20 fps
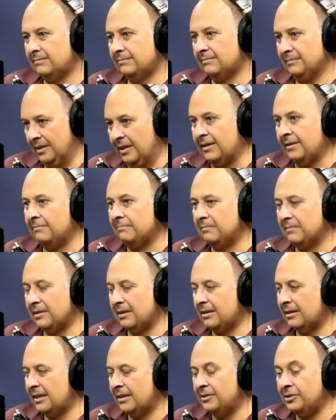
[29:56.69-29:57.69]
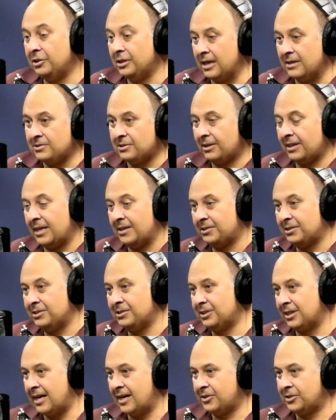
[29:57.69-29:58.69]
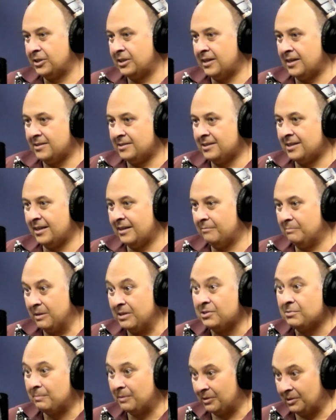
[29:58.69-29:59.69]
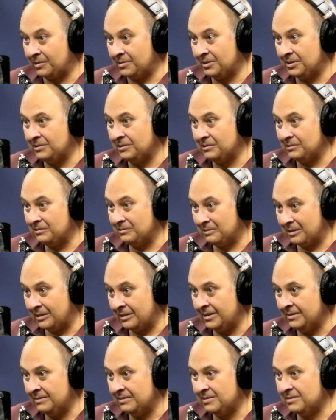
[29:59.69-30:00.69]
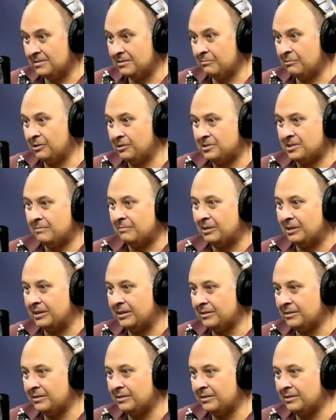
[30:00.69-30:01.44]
Yeah. And you guys are catching traction outside of Pittsburgh too, right? So what are some of the other